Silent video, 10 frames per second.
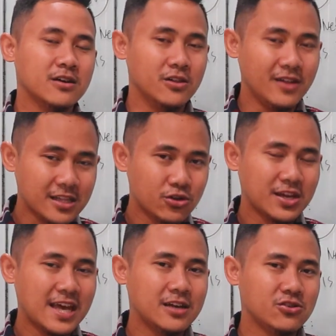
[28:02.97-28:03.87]

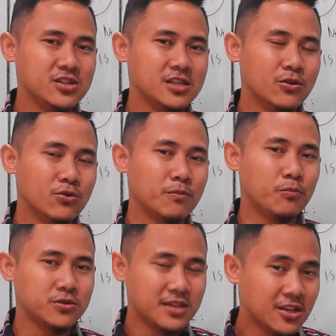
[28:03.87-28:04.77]
electric energy or
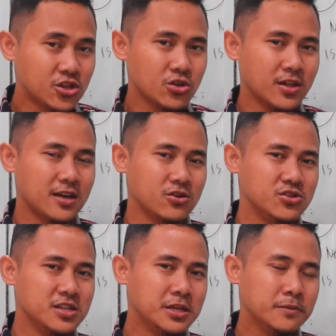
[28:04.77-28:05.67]
potential
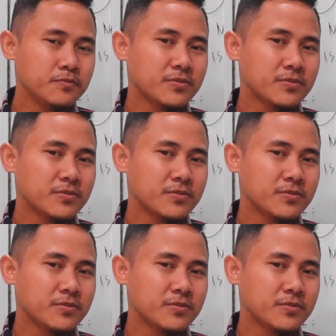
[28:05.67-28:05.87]
energy,